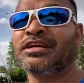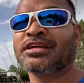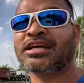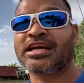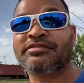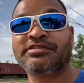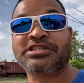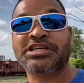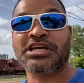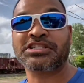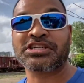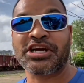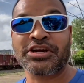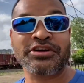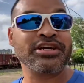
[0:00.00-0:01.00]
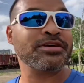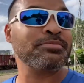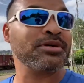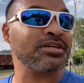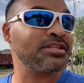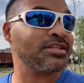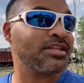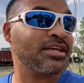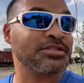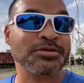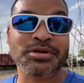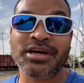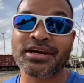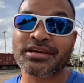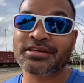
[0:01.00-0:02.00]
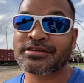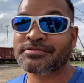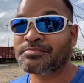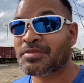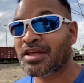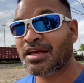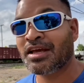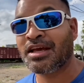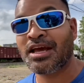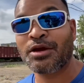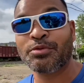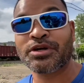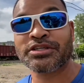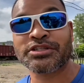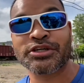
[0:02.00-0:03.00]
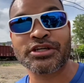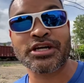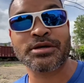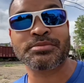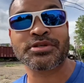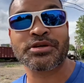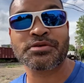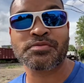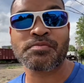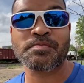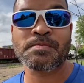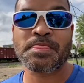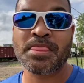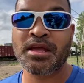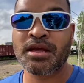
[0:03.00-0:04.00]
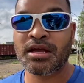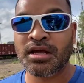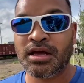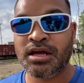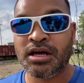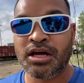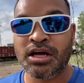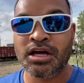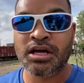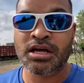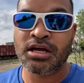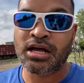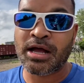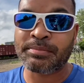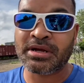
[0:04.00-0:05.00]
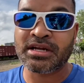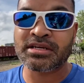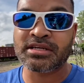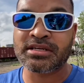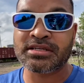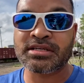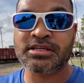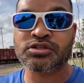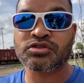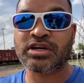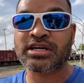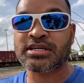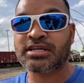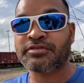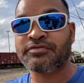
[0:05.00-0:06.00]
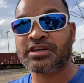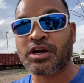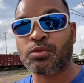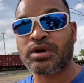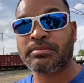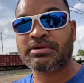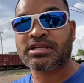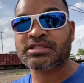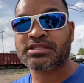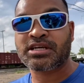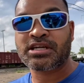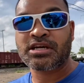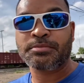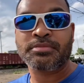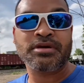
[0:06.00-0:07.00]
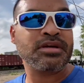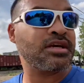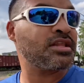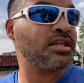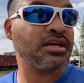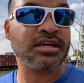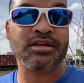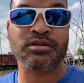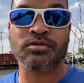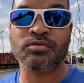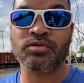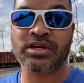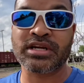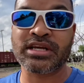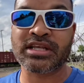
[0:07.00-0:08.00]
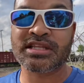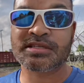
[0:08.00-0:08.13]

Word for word: Kind of a sketch area, but that's okay. Hey, we're gonna turn up. So I'm gonna try to figure out where I'm gonna set up, and then we're gonna get this